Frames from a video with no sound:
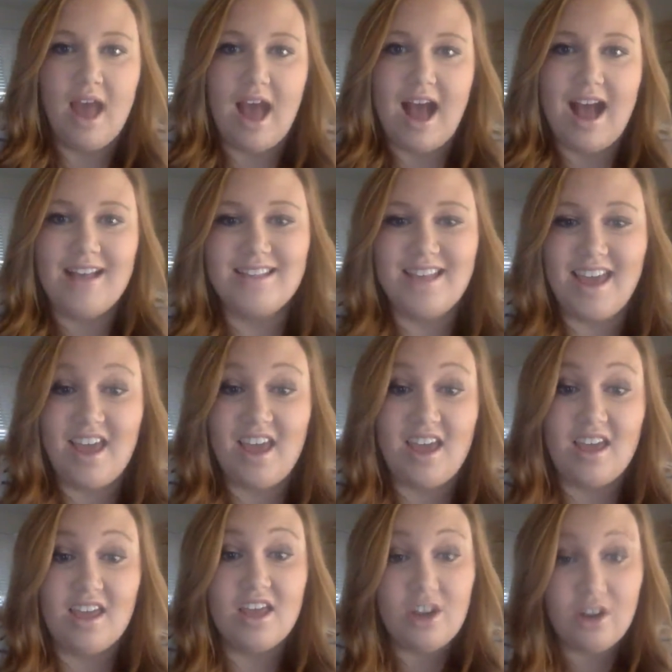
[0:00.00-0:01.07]
As
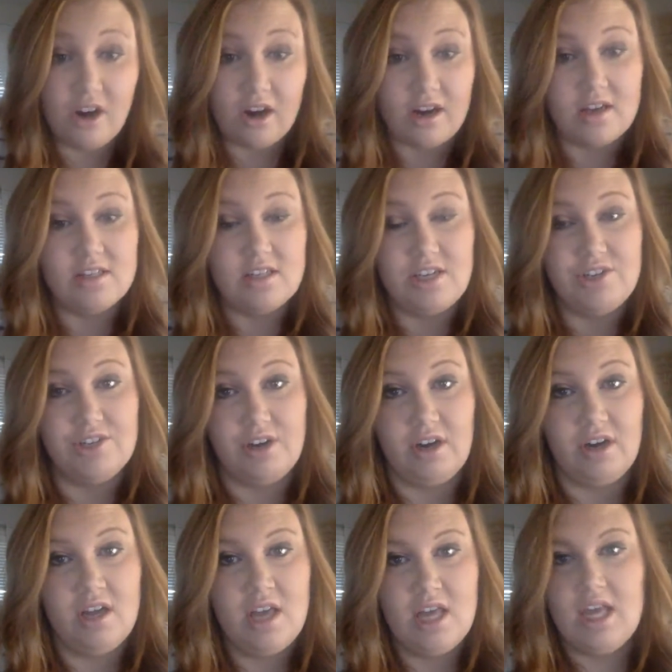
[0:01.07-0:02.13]
a kindergarten teacher,